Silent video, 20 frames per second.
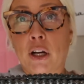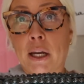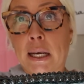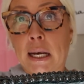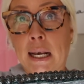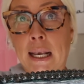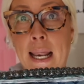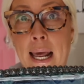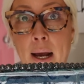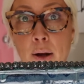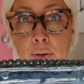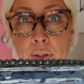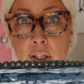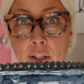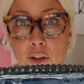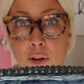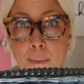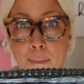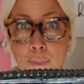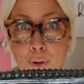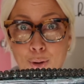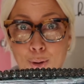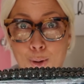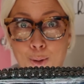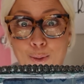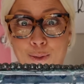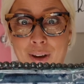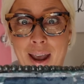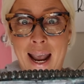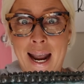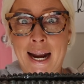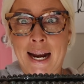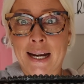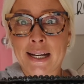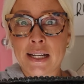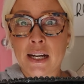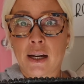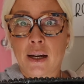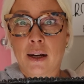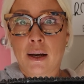it allows it to move
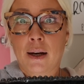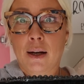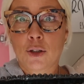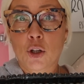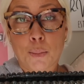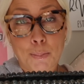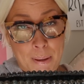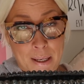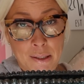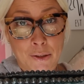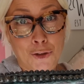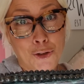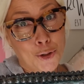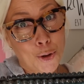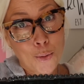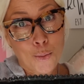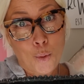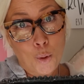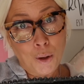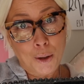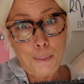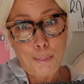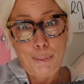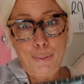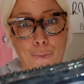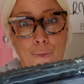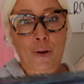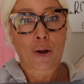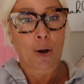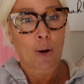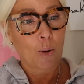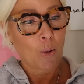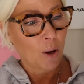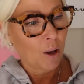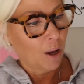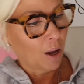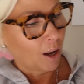and your pieces don't warp. So